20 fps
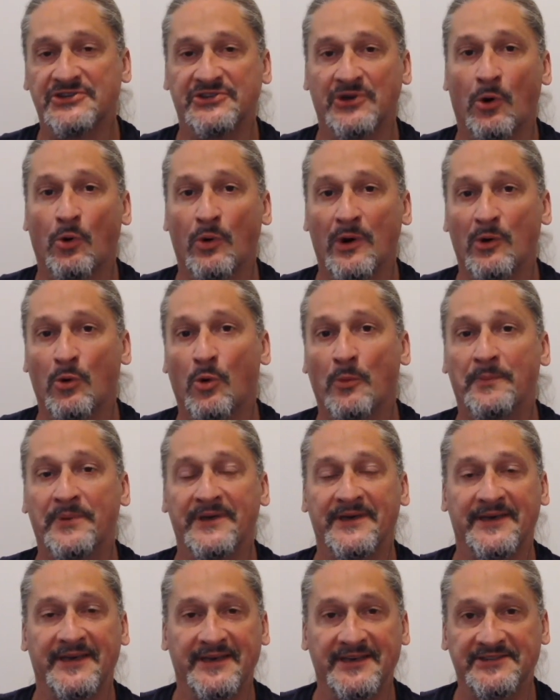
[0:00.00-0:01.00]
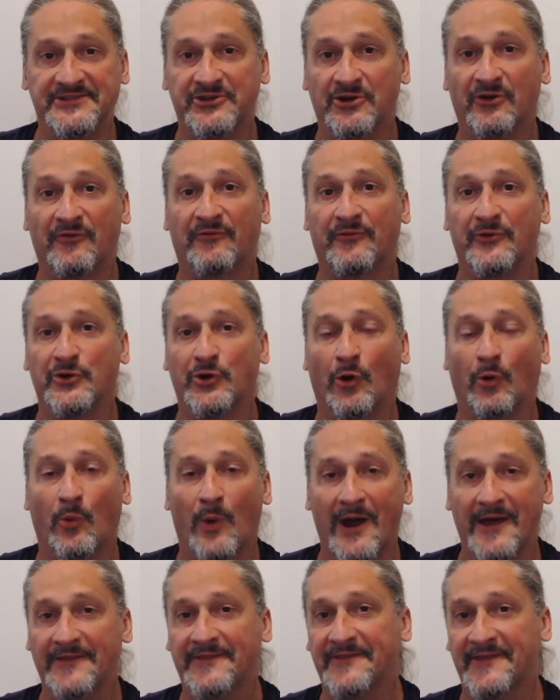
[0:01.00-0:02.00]
So it will be easier for you to
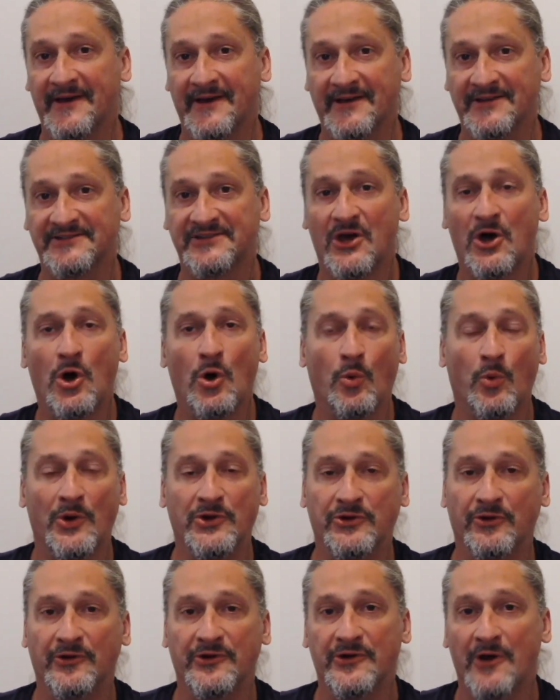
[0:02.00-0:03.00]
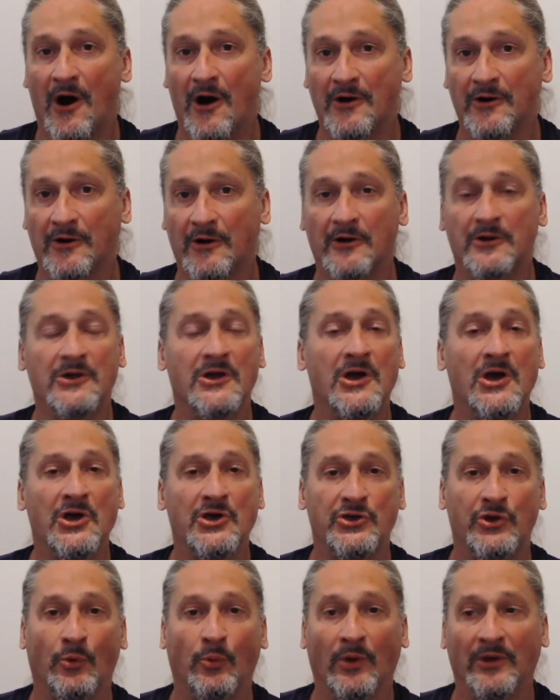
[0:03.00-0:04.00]
write things. When you're younger,
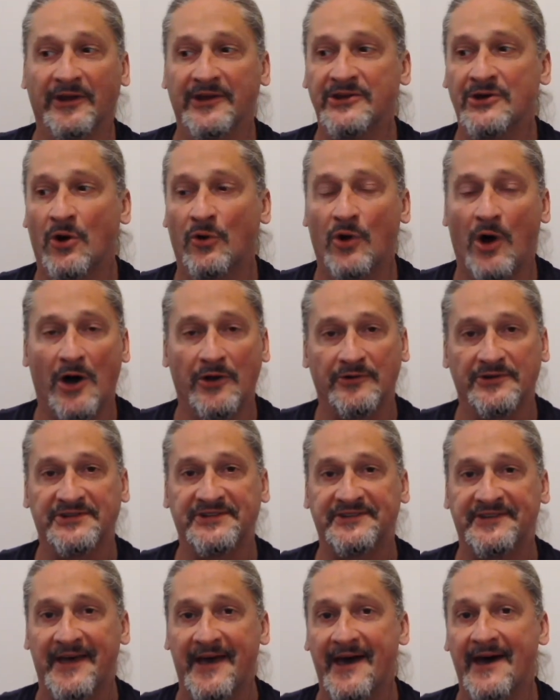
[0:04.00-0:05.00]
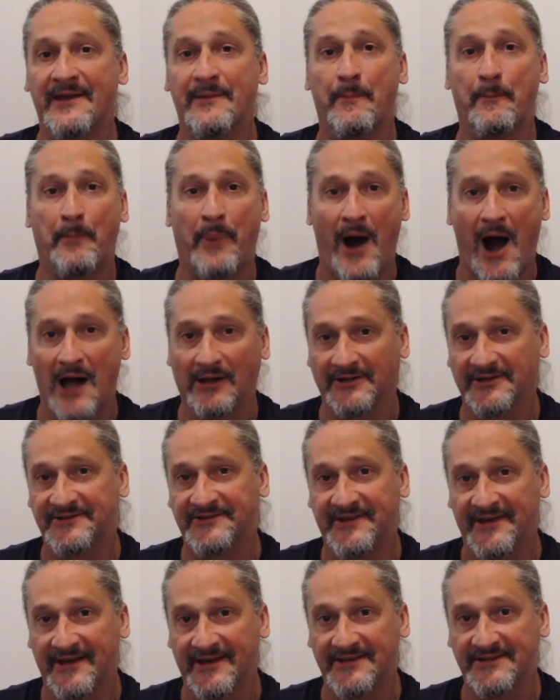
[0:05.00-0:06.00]
you really don't understand
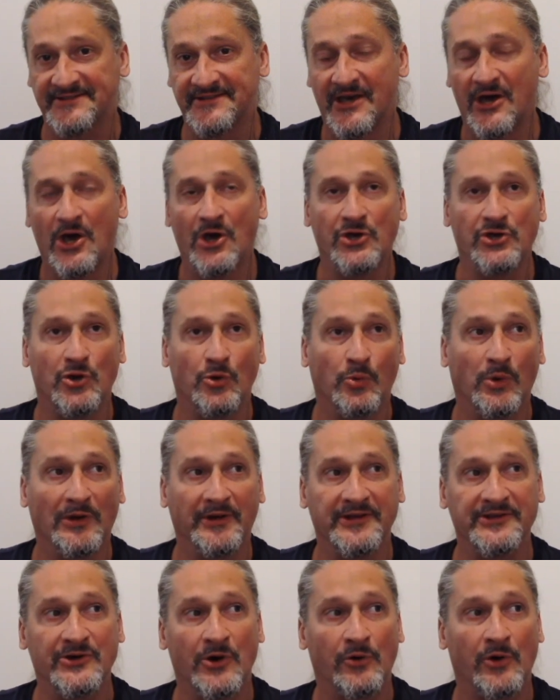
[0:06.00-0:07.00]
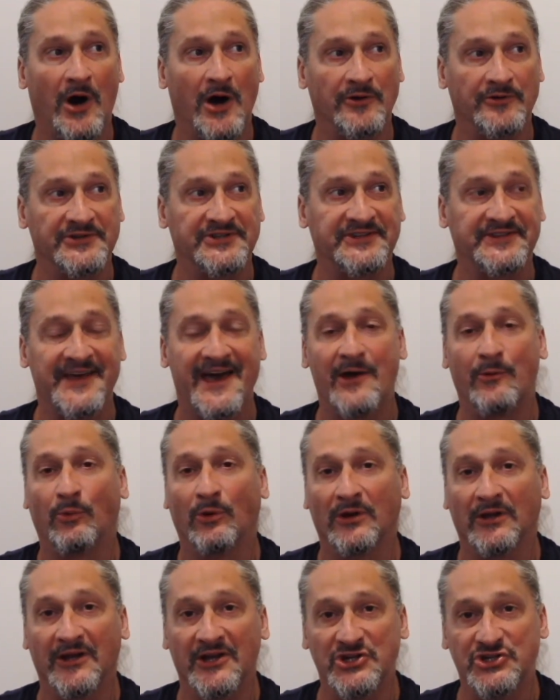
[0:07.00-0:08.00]
politics. You really don't
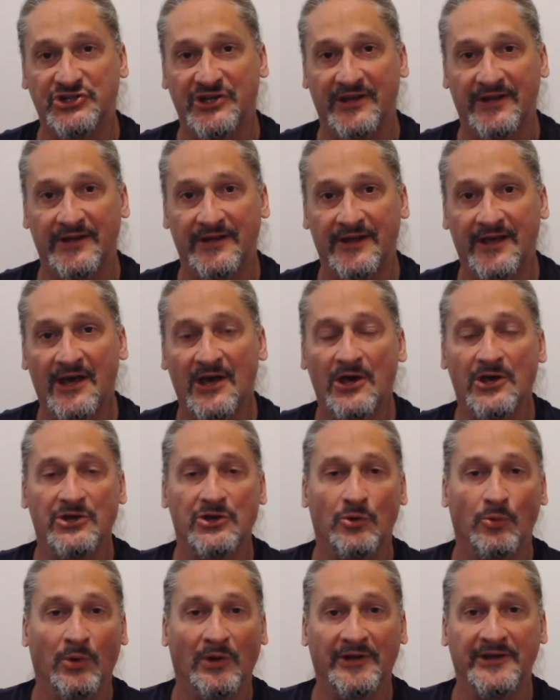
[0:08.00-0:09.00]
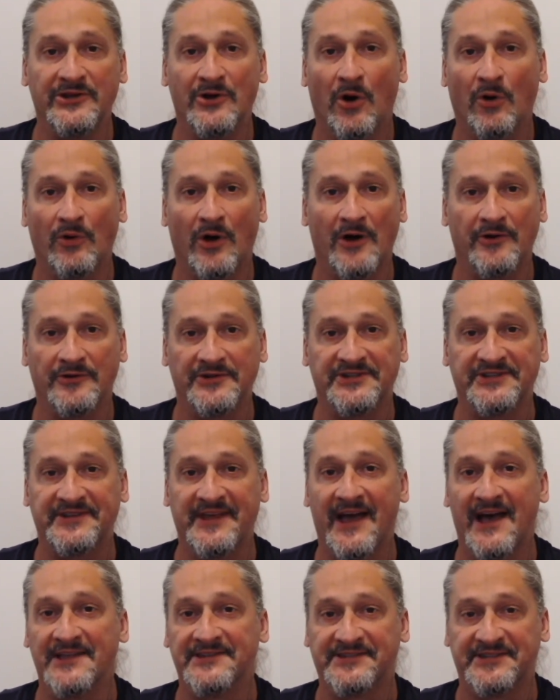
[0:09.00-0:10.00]
understand religion. You really don't
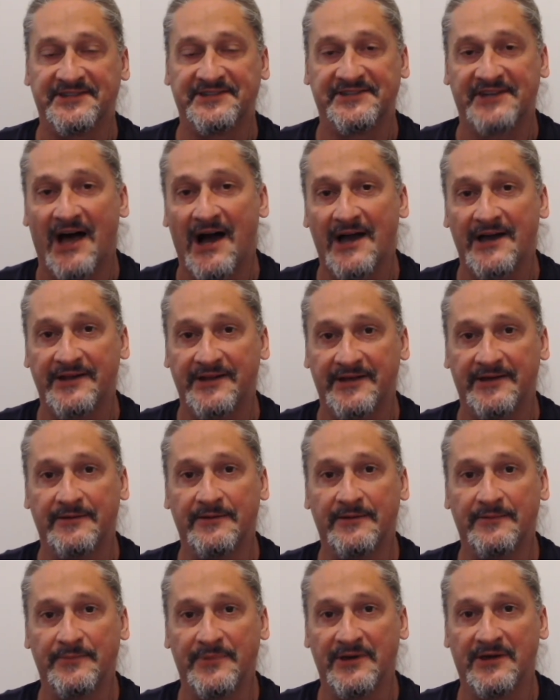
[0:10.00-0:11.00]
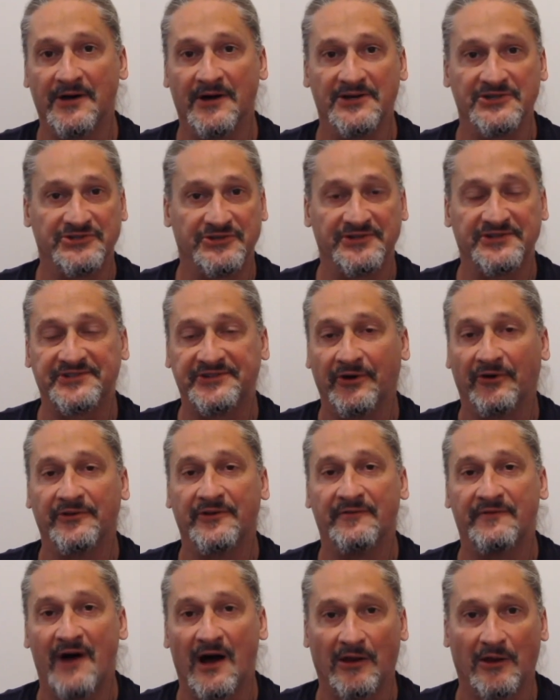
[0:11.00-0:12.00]
understand society because you're
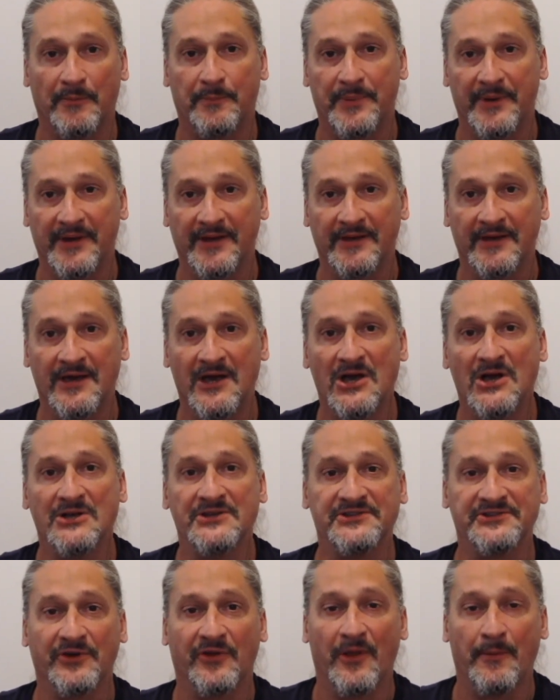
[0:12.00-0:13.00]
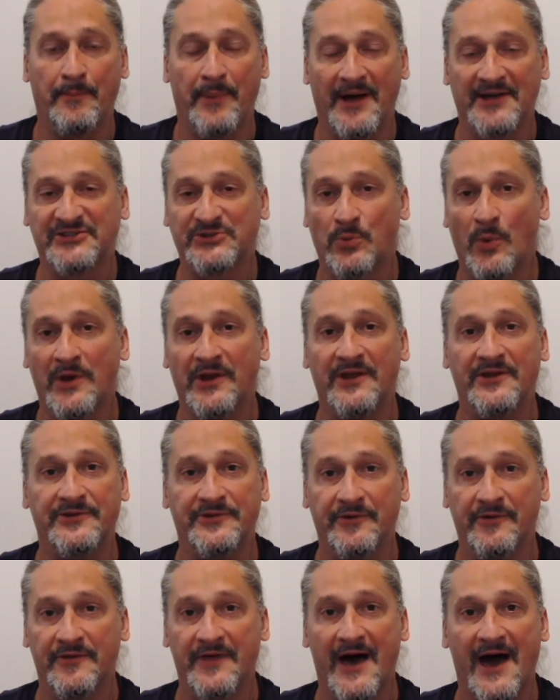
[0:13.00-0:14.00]
still developing. So the best way to
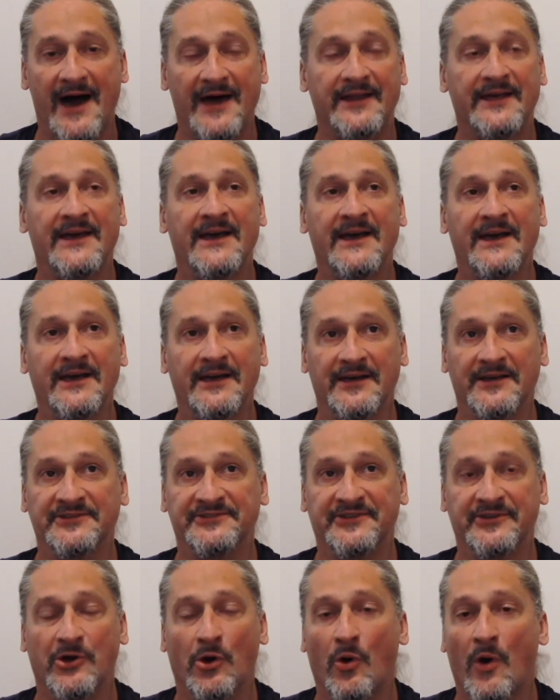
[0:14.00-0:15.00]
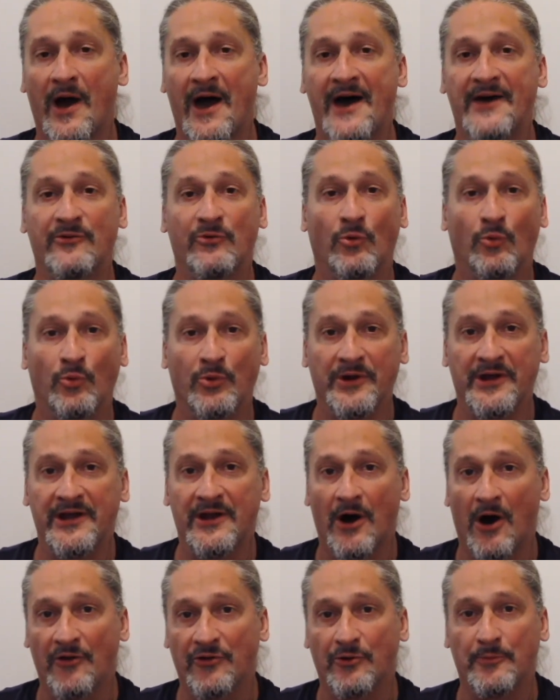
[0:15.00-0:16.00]
do that is to go ahead and
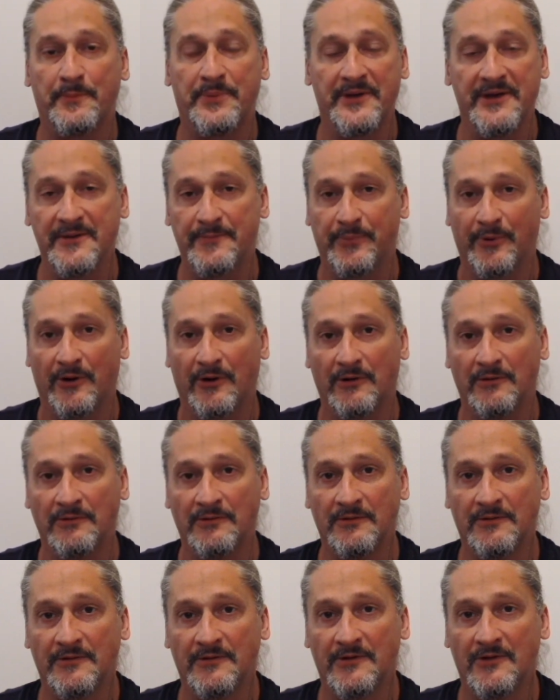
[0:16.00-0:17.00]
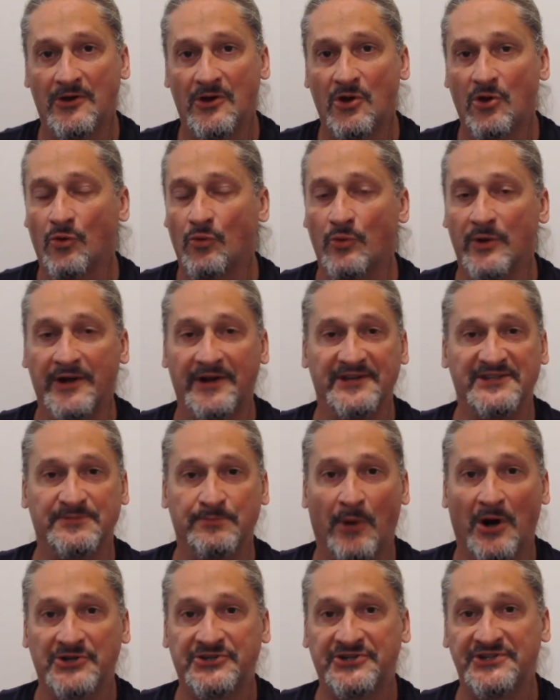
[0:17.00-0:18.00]
read other people. Read
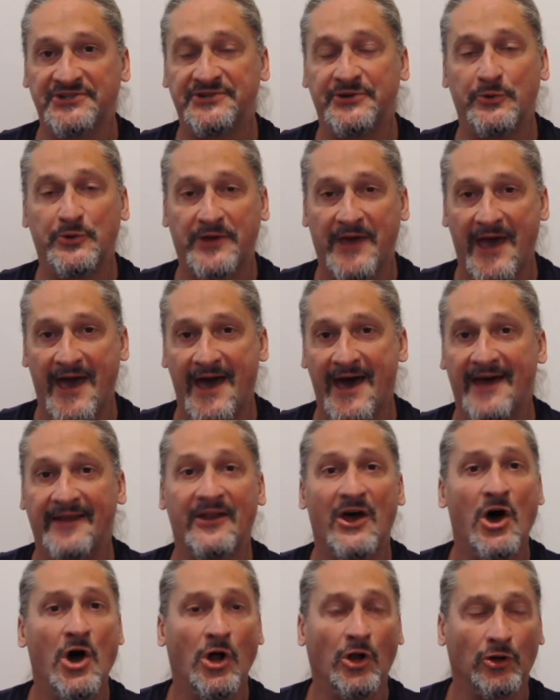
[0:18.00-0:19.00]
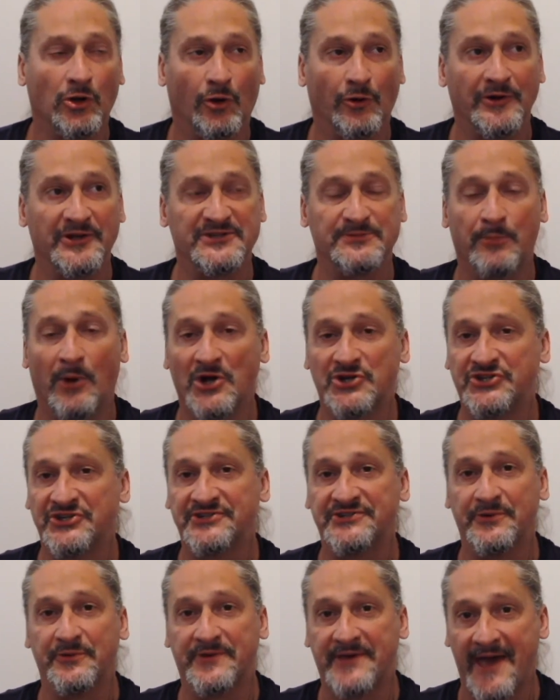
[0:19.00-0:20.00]
as much as you can. Learn as much
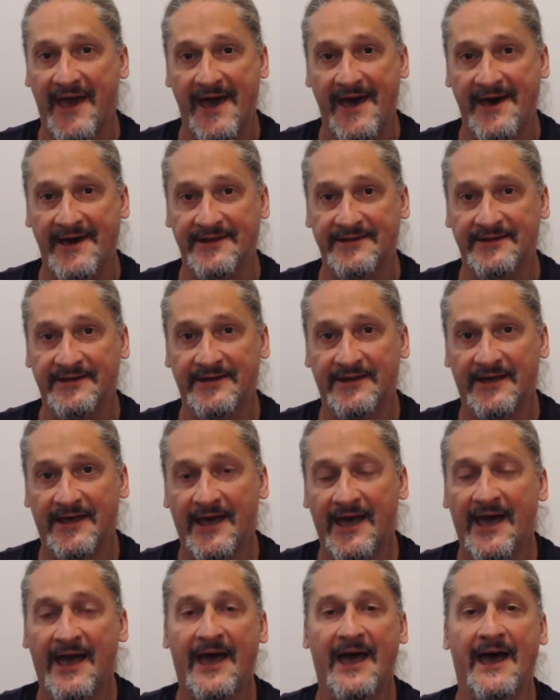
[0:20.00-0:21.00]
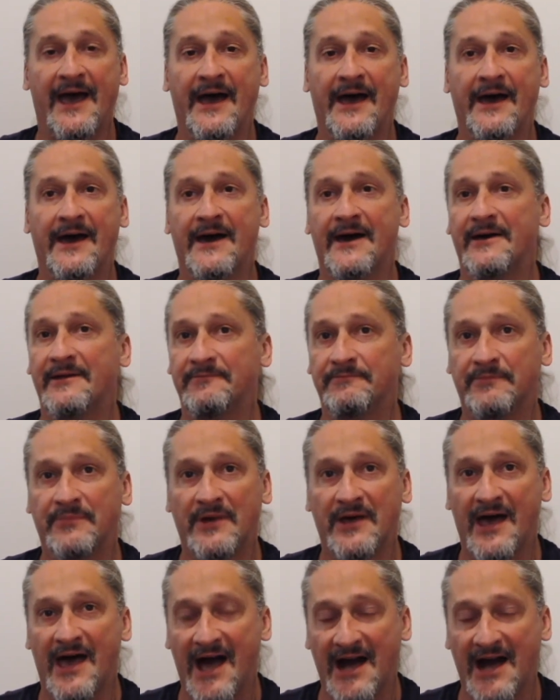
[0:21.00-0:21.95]
as you can. And